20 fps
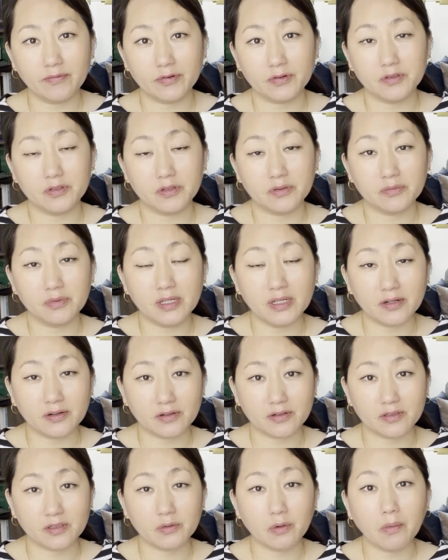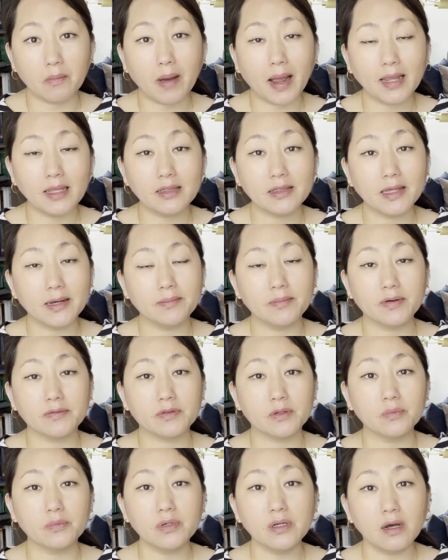for your readers, remind them of
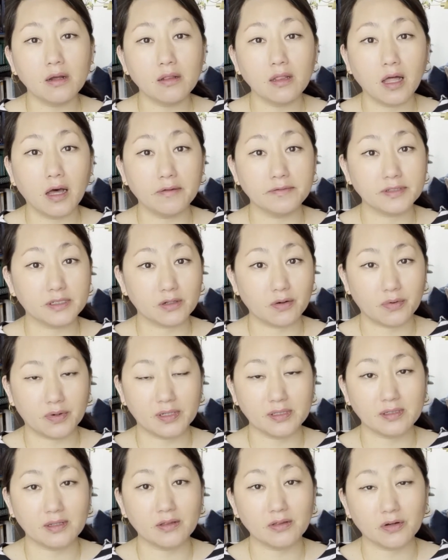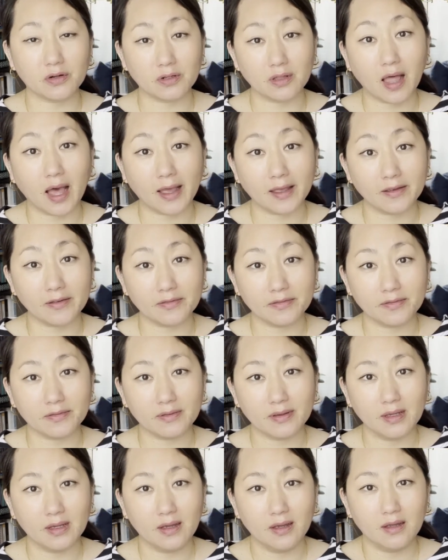the real love stories in their life,
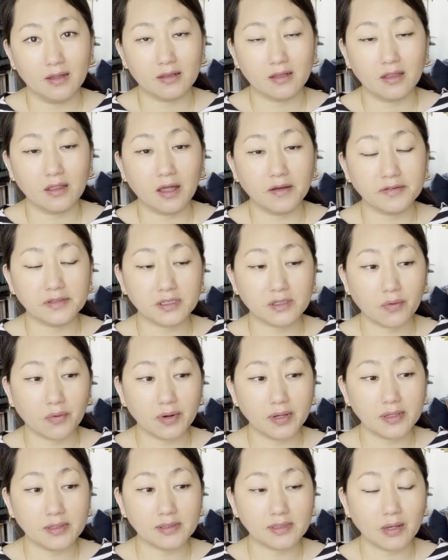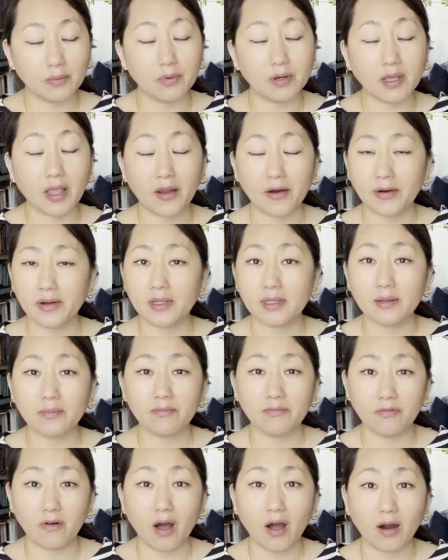the love stories that will carry them
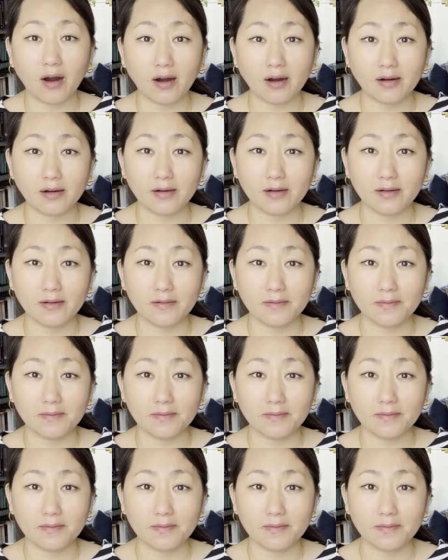far.